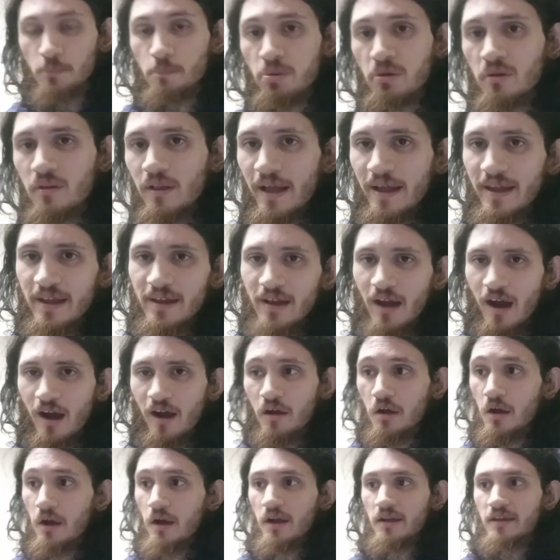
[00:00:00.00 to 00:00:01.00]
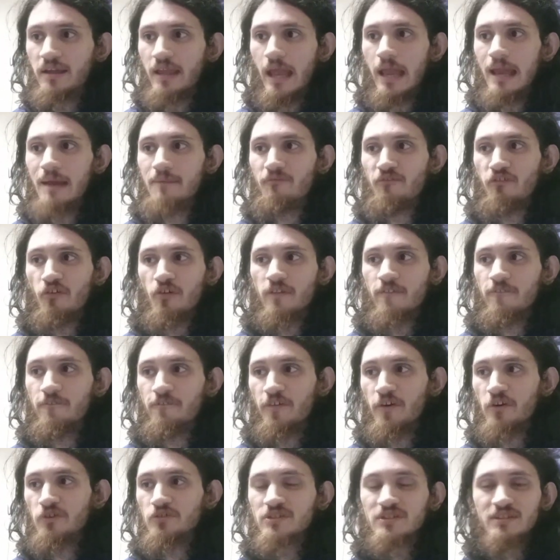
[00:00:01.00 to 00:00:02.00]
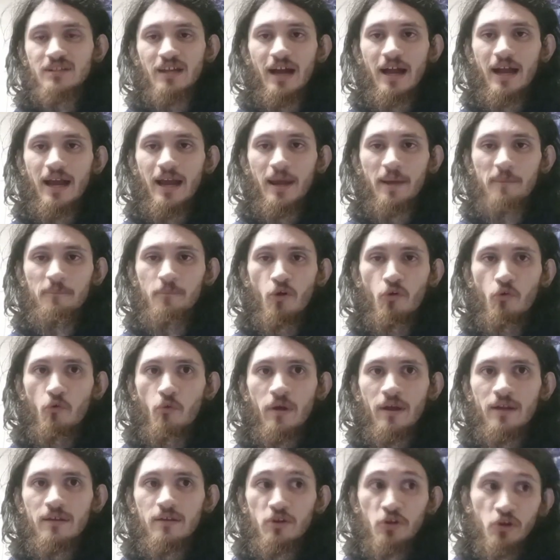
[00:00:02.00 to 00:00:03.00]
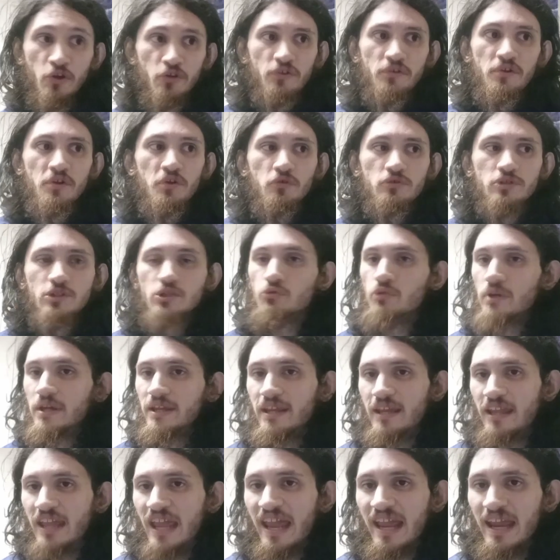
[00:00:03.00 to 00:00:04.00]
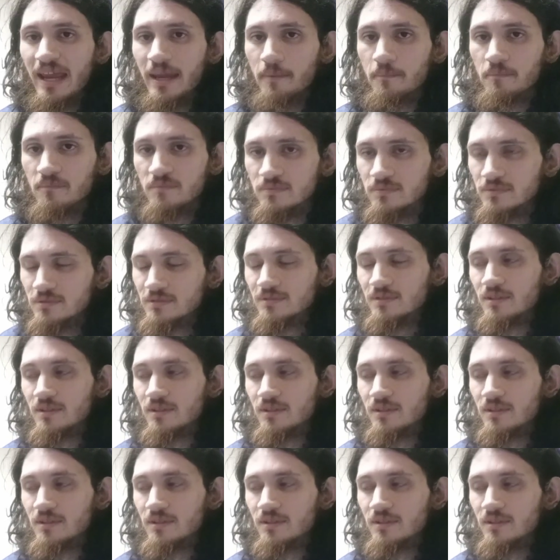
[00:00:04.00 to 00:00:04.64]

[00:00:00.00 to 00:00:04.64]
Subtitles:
play a game for the first time, or what, you're new to a game,